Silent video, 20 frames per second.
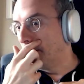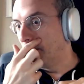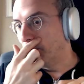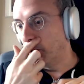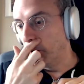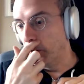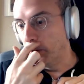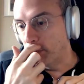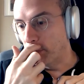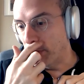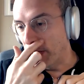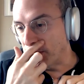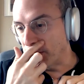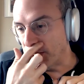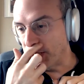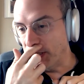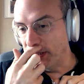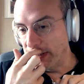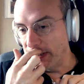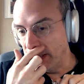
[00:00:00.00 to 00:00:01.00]
so
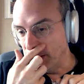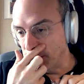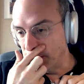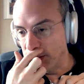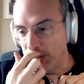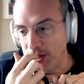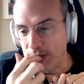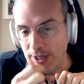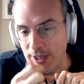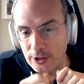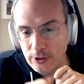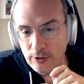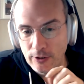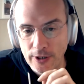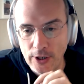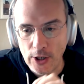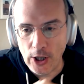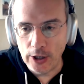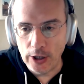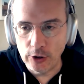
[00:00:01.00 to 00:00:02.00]
process intelligence is actually
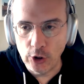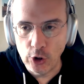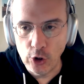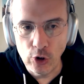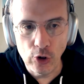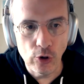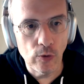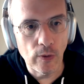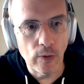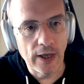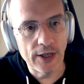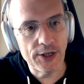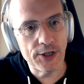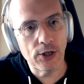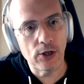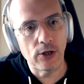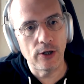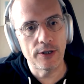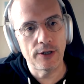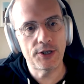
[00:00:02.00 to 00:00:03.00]
not new as a
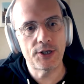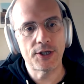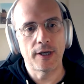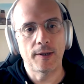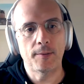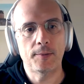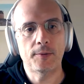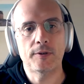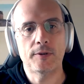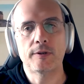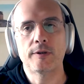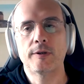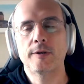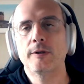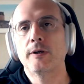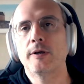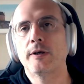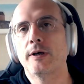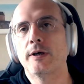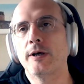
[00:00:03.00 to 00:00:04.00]
concept,
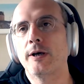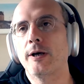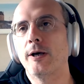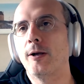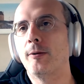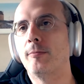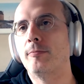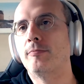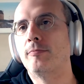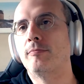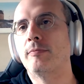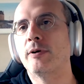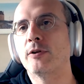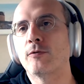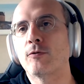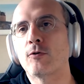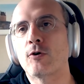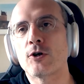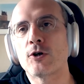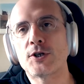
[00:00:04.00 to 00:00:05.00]
but
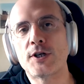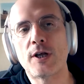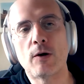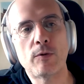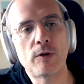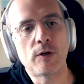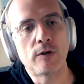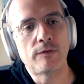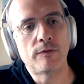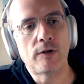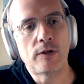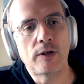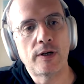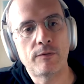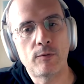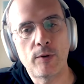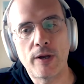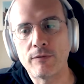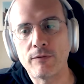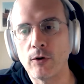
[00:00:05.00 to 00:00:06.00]
of course now we
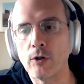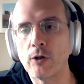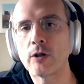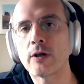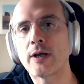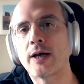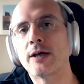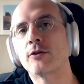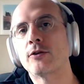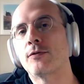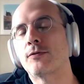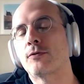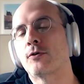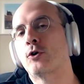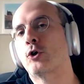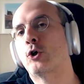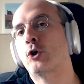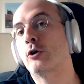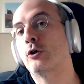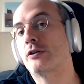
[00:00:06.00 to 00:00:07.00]
have all kind of
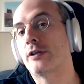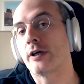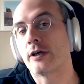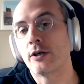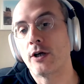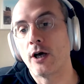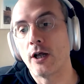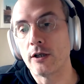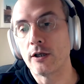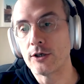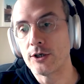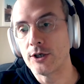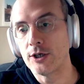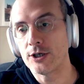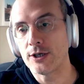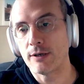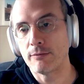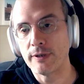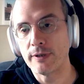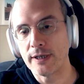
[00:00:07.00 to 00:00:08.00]
good
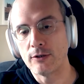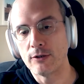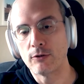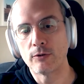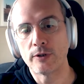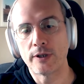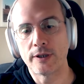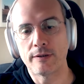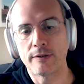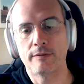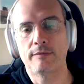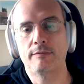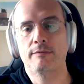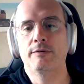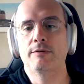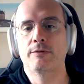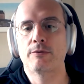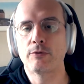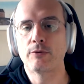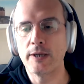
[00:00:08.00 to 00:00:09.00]
technologies, and we can do it
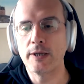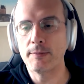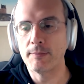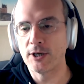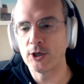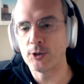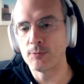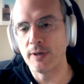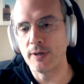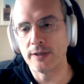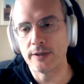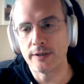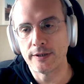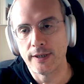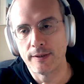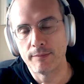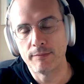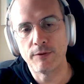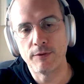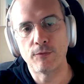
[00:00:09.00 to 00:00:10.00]
really much better
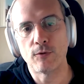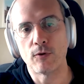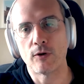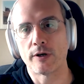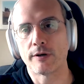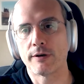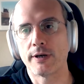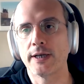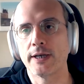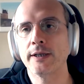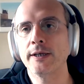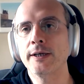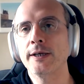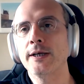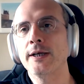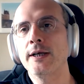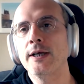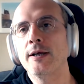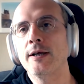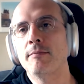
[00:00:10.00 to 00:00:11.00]
than before, right?
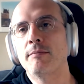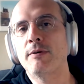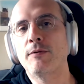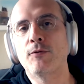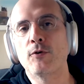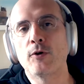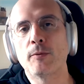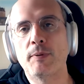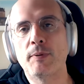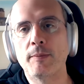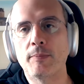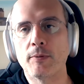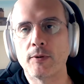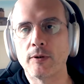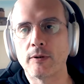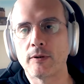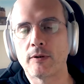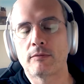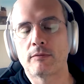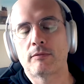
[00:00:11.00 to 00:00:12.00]
Before,
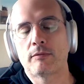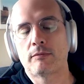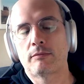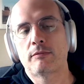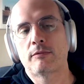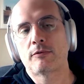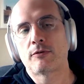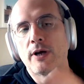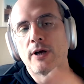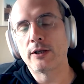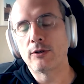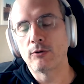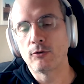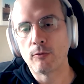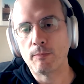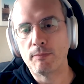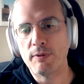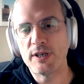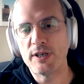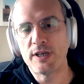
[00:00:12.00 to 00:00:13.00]
people try to do
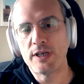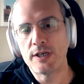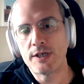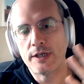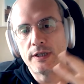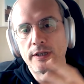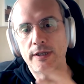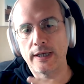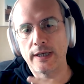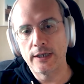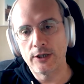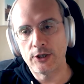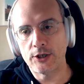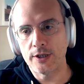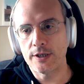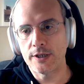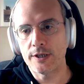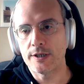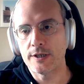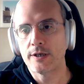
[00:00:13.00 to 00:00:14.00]
business
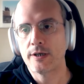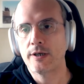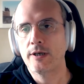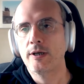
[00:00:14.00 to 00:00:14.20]
intelligence